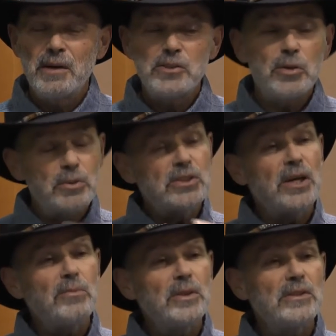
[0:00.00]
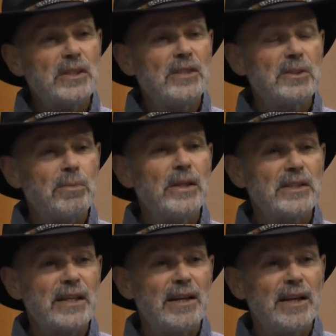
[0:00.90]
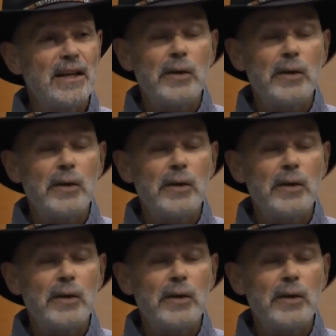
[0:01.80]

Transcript: So when someone says a blessing out loud,